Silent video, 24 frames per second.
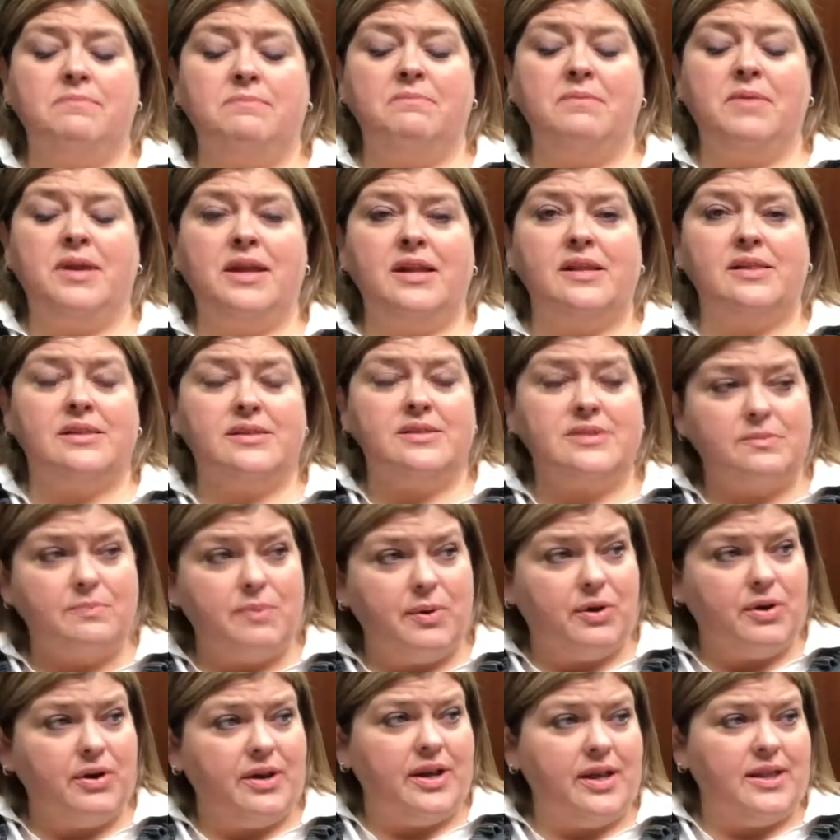meeting the
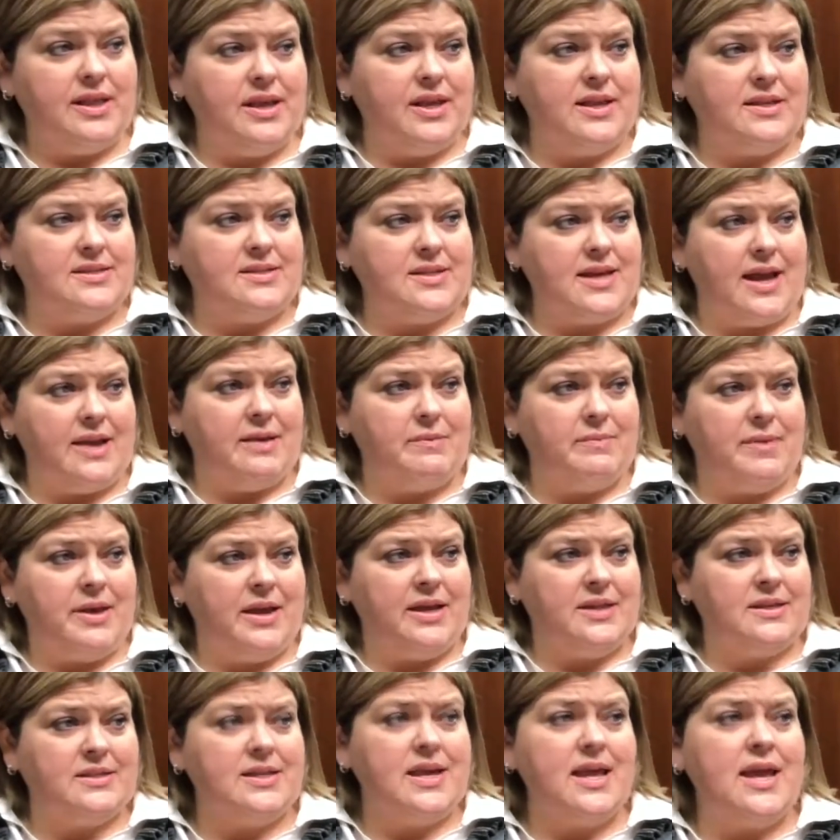spirit of the
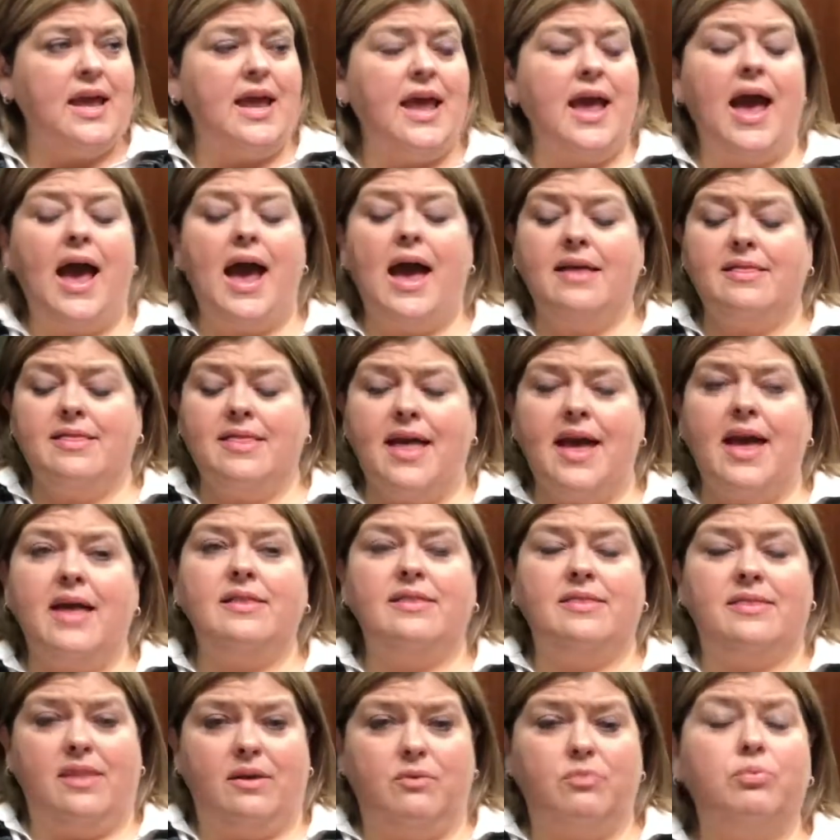assignment, and
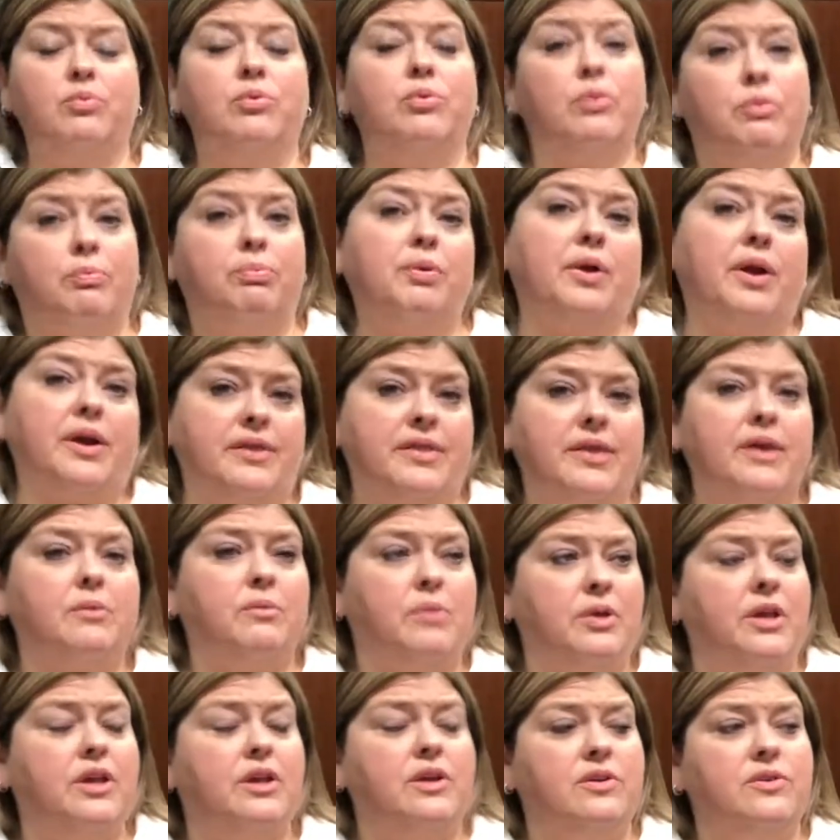then the rubric that
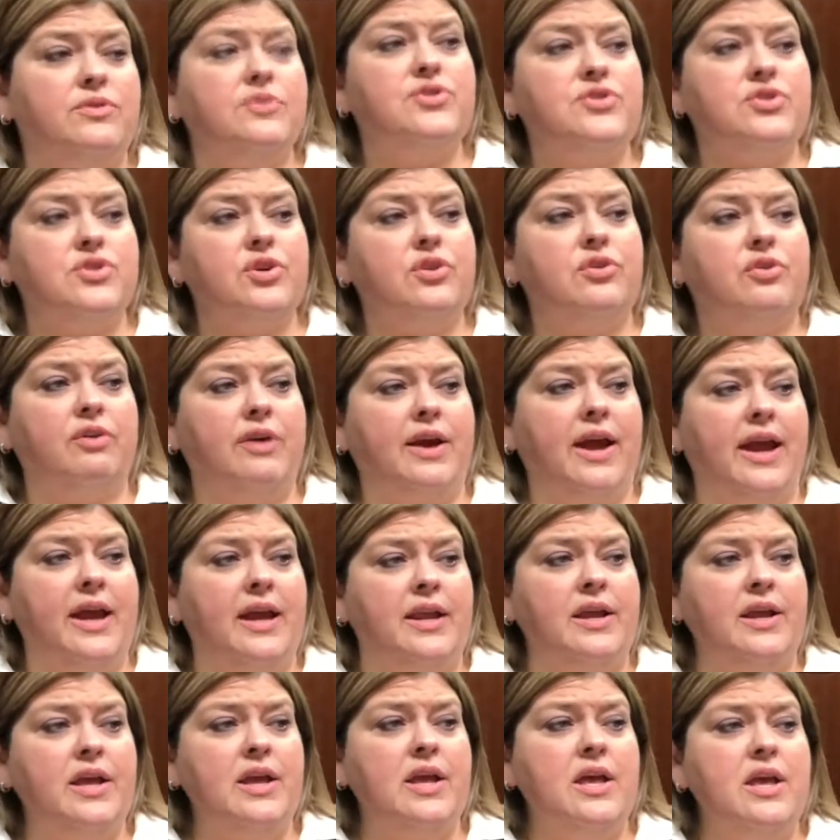we use to
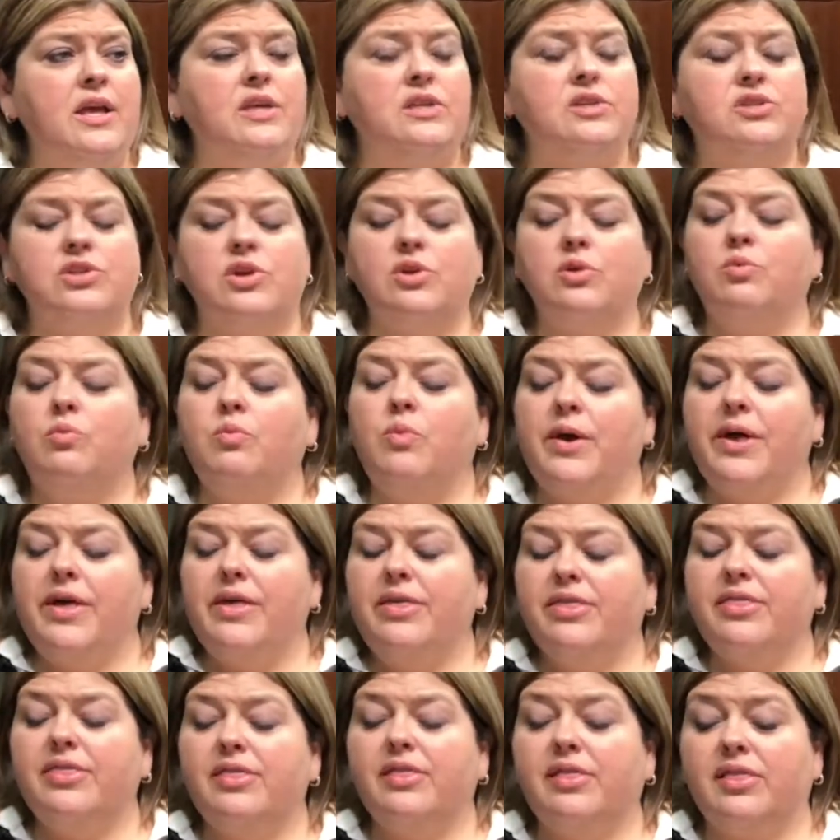grade. So
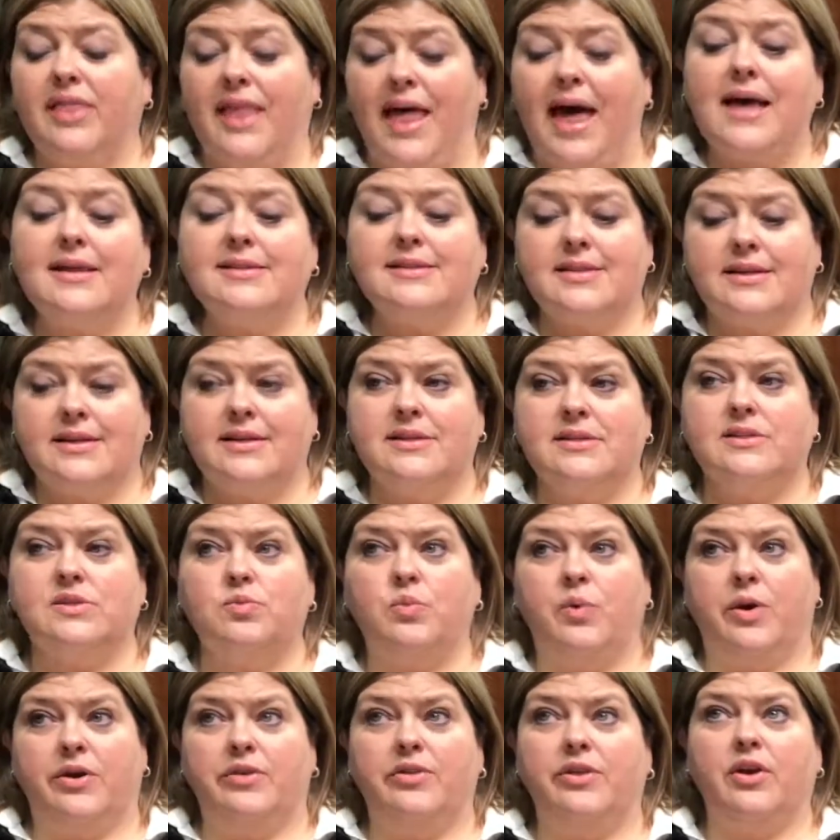with lessons
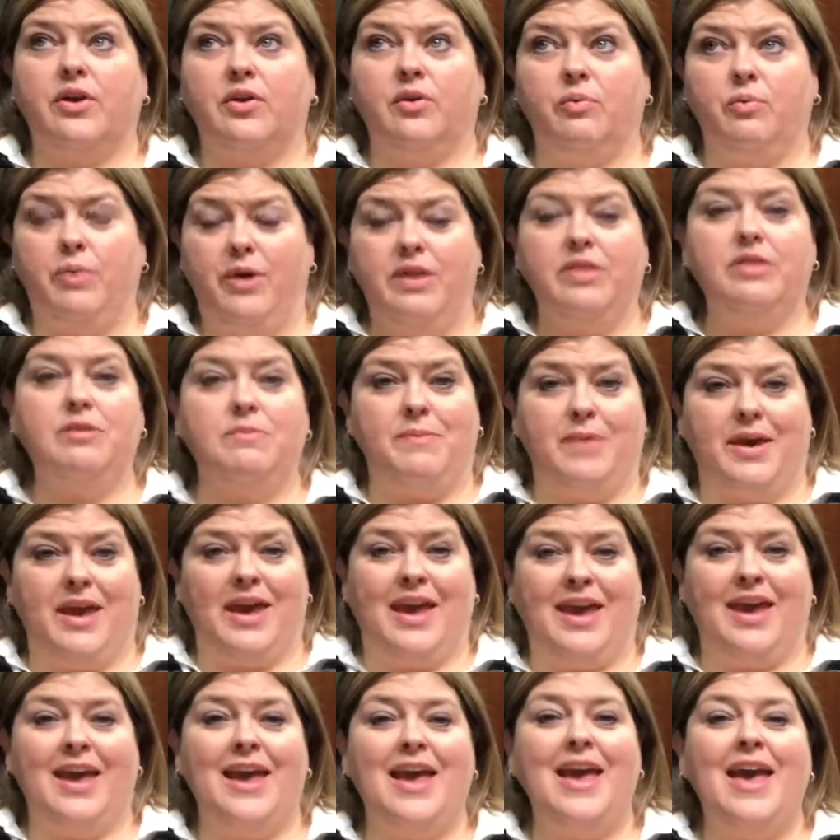where they're with
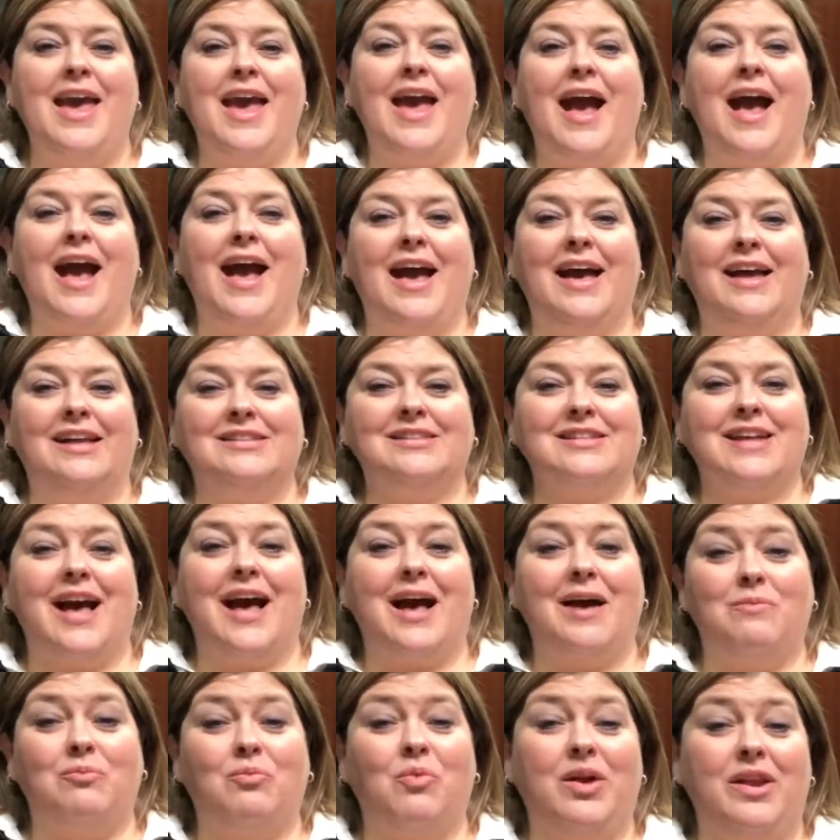me, and
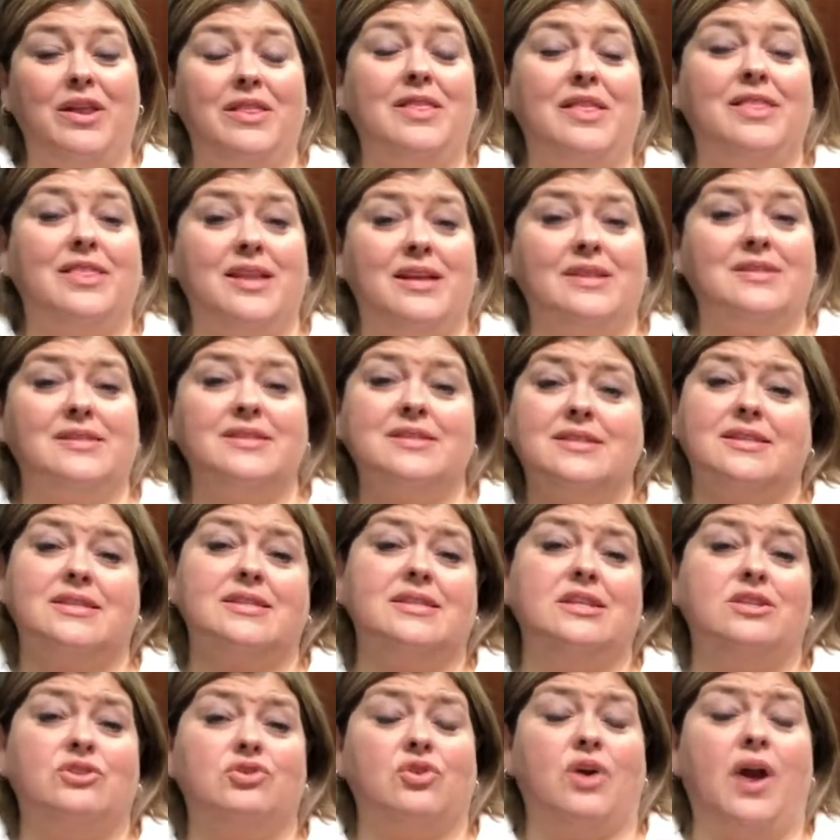one of the things as a
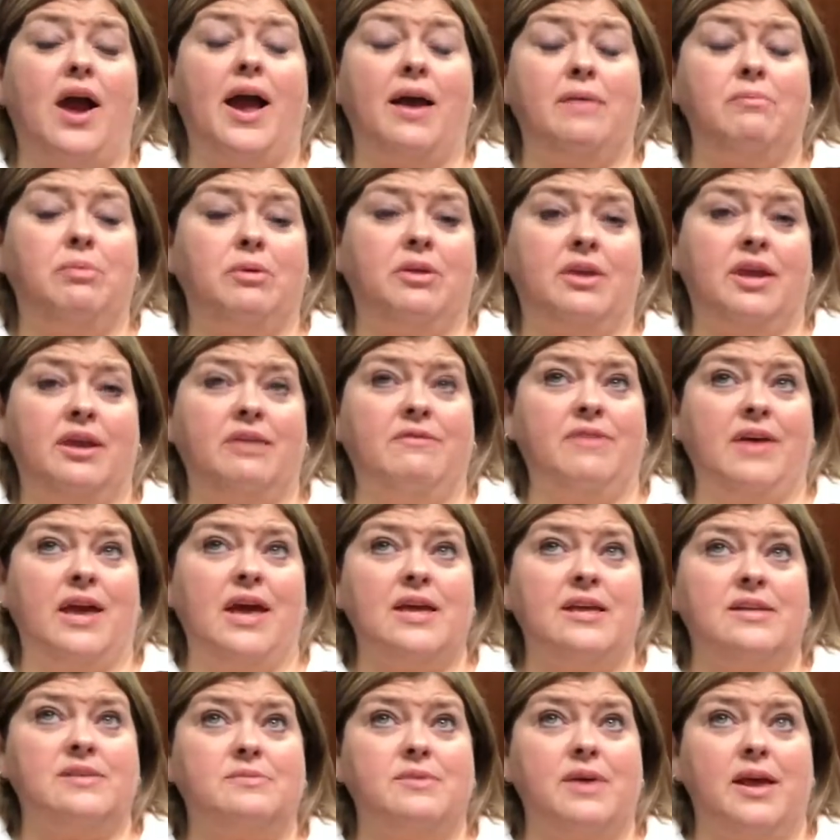teacher I believe
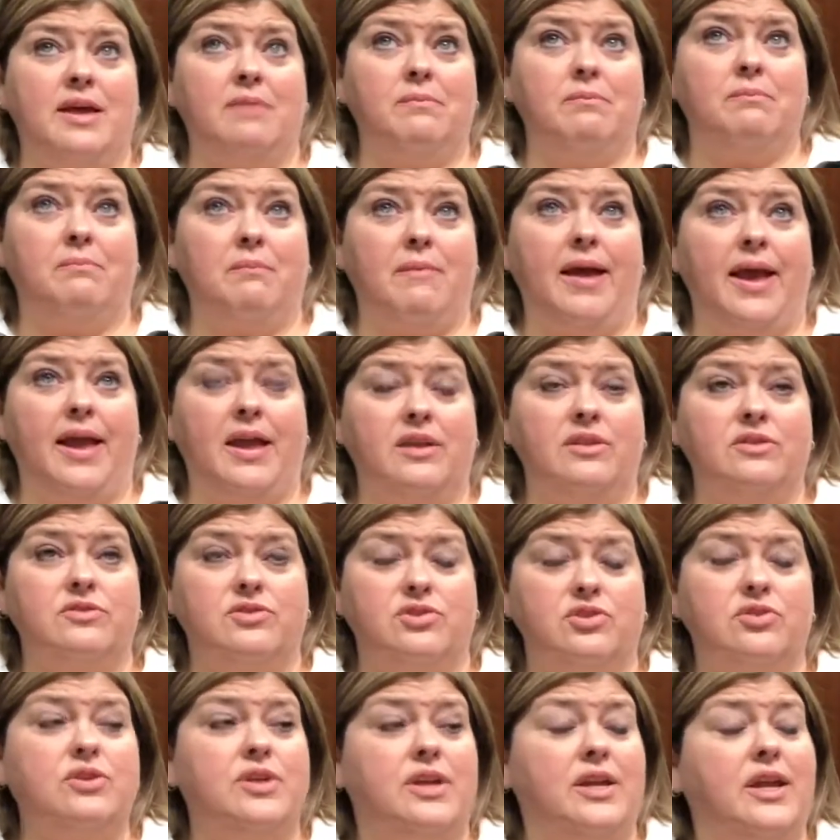is
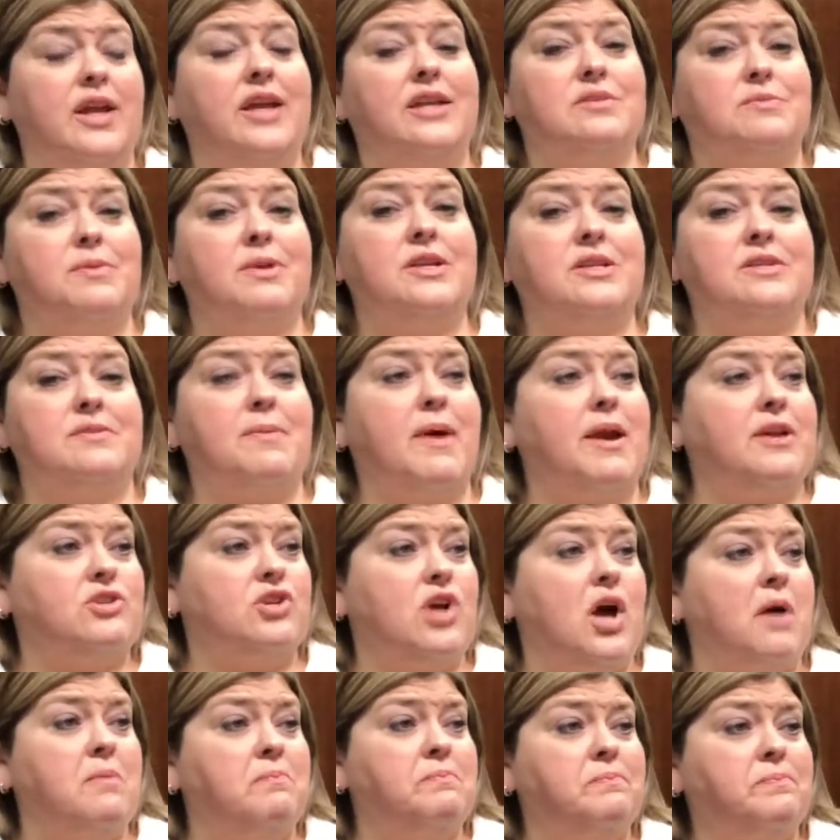student engagement is my
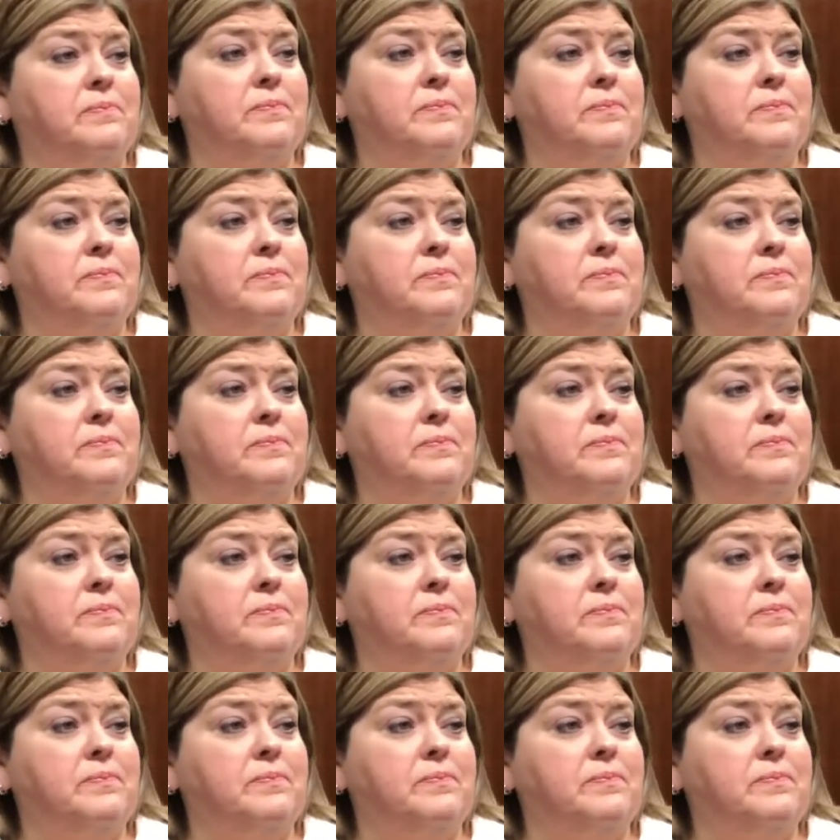job.